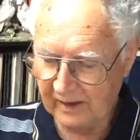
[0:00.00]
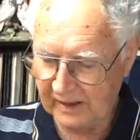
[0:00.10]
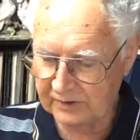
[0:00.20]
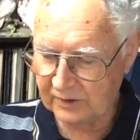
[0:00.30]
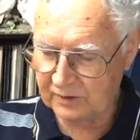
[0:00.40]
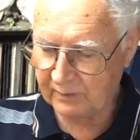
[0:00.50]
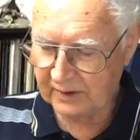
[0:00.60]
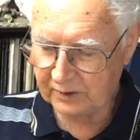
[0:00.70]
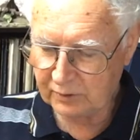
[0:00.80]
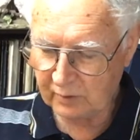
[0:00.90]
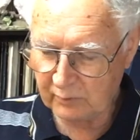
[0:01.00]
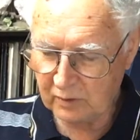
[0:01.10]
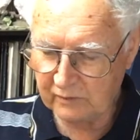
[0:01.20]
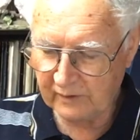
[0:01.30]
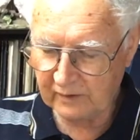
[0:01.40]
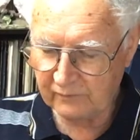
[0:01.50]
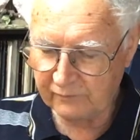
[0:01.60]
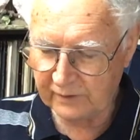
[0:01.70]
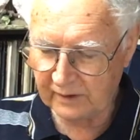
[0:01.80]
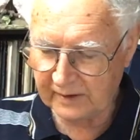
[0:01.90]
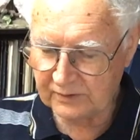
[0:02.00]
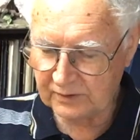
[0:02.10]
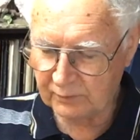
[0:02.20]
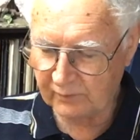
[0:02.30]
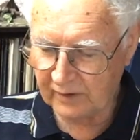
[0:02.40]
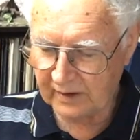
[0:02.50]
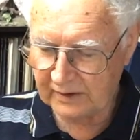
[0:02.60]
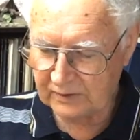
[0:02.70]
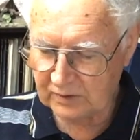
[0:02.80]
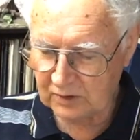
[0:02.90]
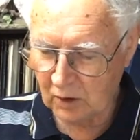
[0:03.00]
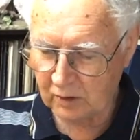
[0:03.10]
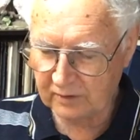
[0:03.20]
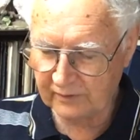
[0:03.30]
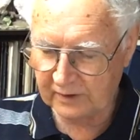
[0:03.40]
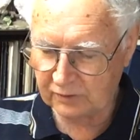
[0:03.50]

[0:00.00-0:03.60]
as it is better to remove and fit lenses with the lenses locked than